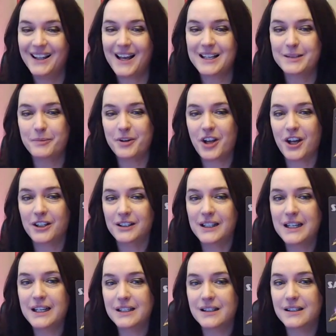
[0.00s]
Last but not
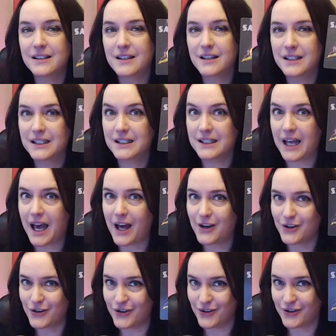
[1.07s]
least,
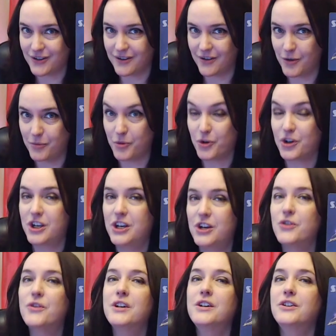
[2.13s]
Saturn, the
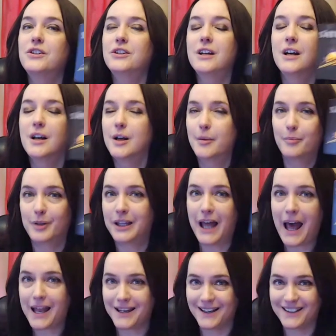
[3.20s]
mercurial
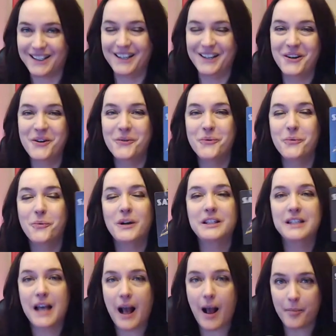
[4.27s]
planet.
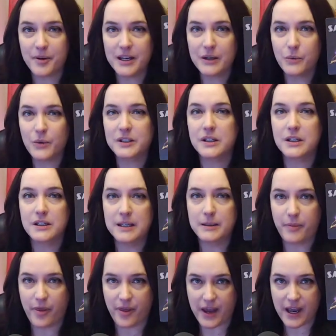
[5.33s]
What's happening? What's the
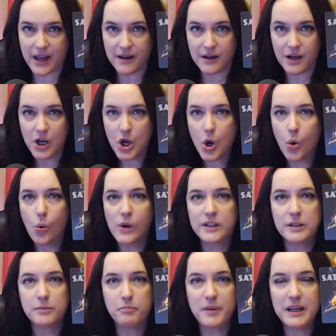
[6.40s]
deep thing?
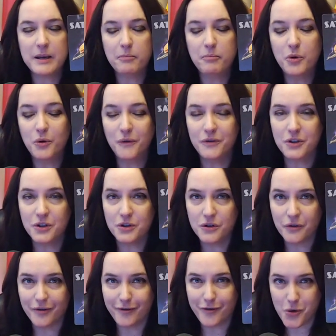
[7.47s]
What's being moved
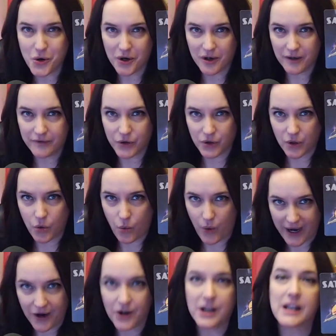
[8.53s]
to the fore of your
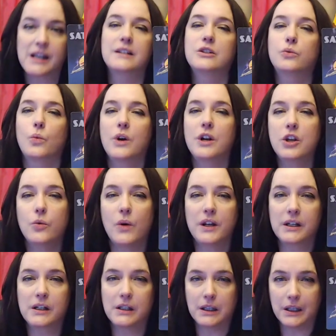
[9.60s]
awareness? What do you
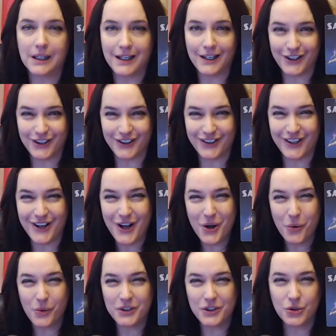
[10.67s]
want to clear?
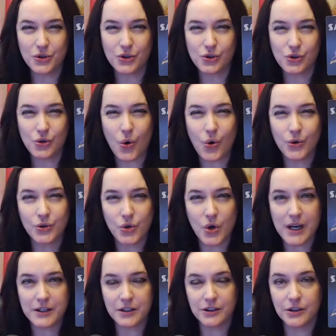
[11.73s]
What's your soul
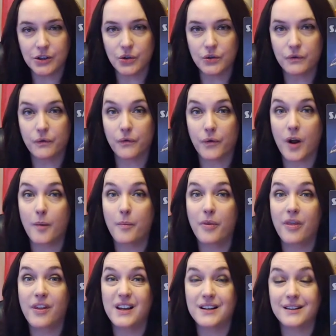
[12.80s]
trying to learn
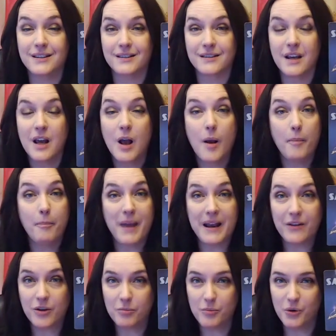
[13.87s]
from this?
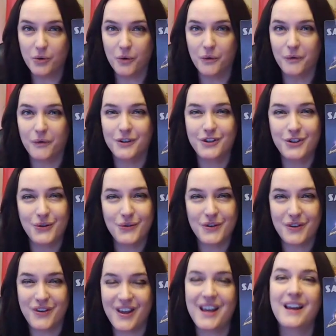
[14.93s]
Make the move. Do
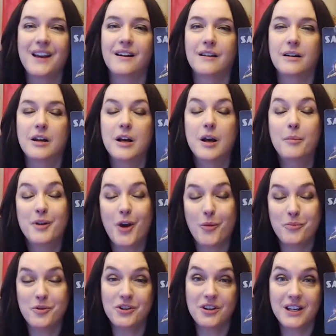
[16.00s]
the thing. Be
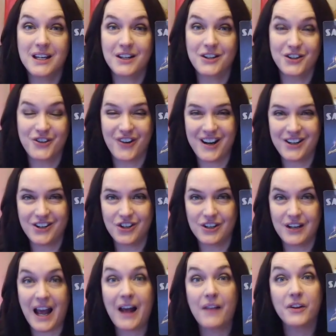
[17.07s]
open to the
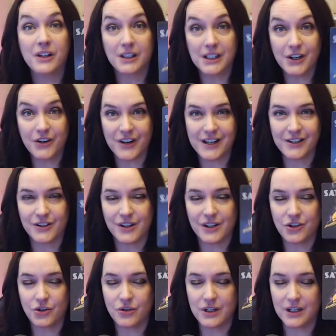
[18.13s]
integration and the clearing so
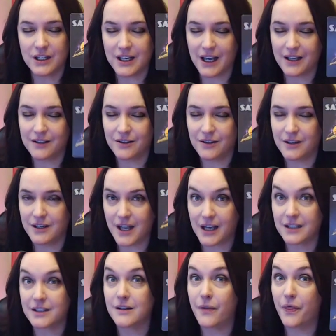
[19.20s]
that you can get to the
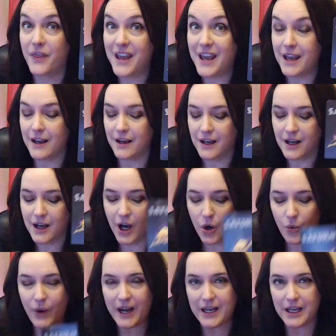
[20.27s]
next thing
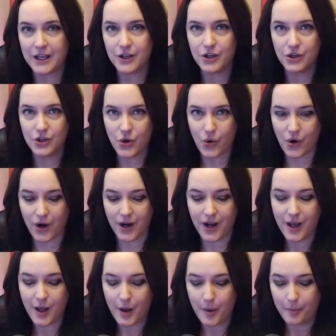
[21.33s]
awaiting your
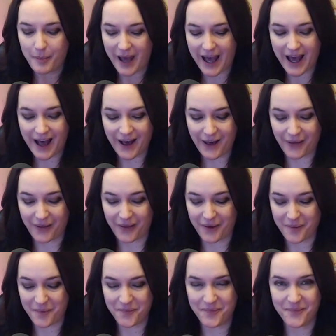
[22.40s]

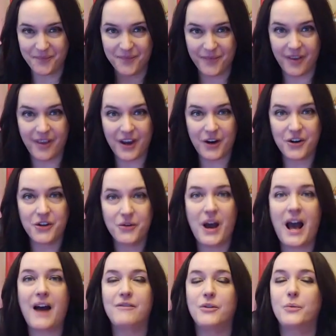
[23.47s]
path. There you
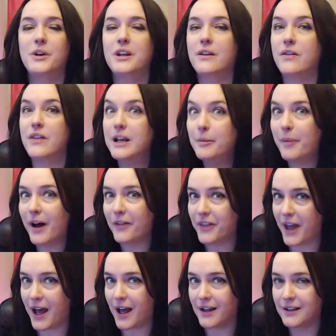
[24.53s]
have it. What do you think
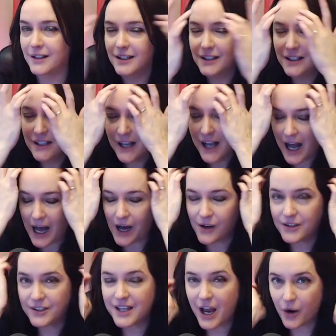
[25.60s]
about that?
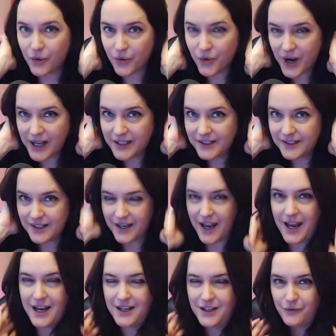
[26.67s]
How does that
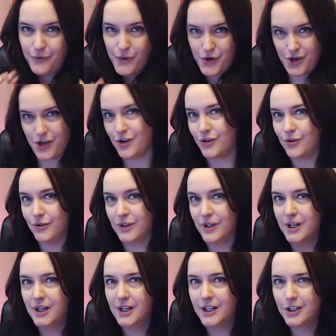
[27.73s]
resonate for you?
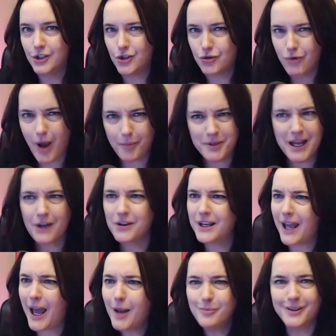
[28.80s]
Drop down
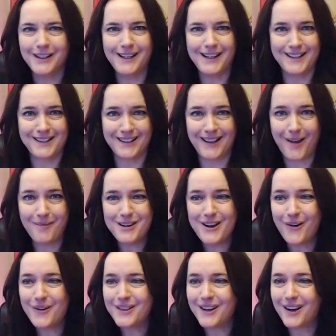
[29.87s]
again, please, and let
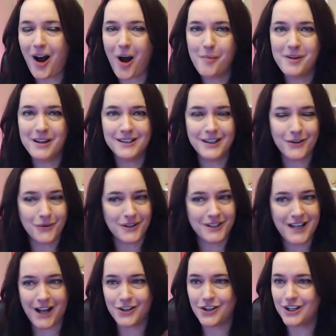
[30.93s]
me know in the comments, either
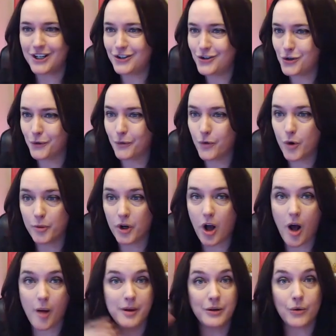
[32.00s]
attaching it to your former
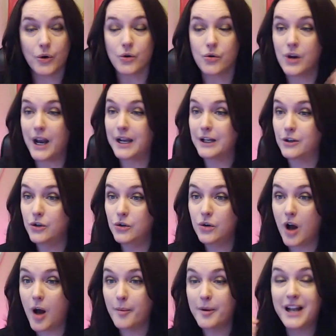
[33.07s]
comment or creating a new
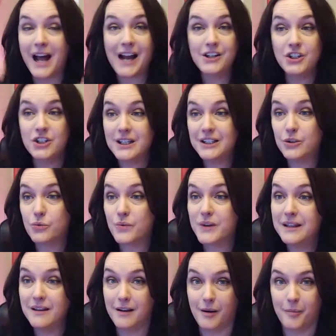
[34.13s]
comment. I just like to
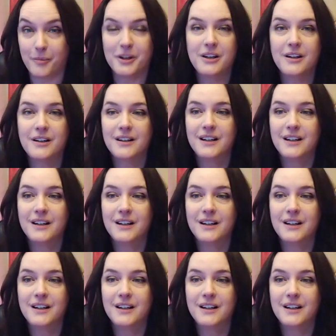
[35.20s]
read them.